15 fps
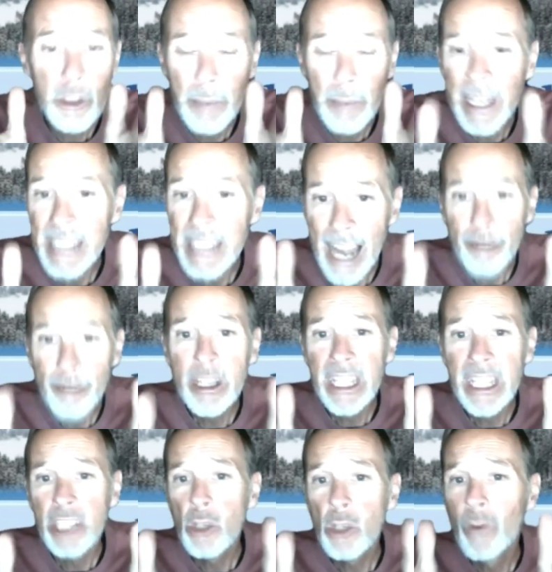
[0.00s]
spend
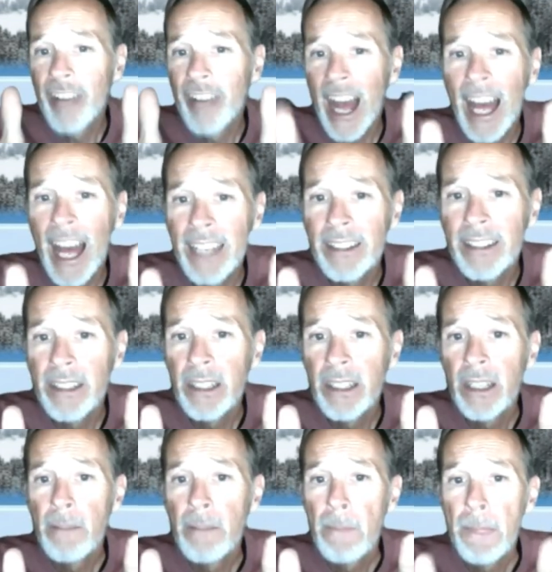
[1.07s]
everything you've got
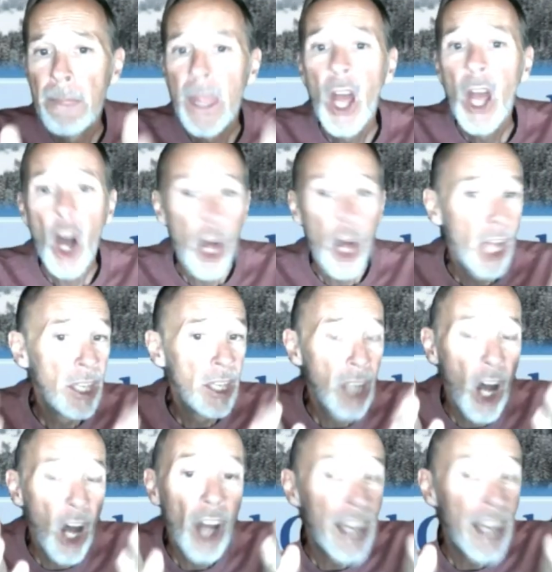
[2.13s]
on
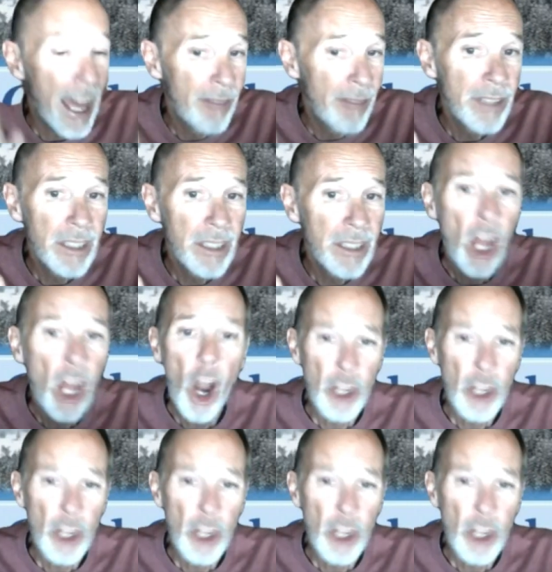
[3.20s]
heaven?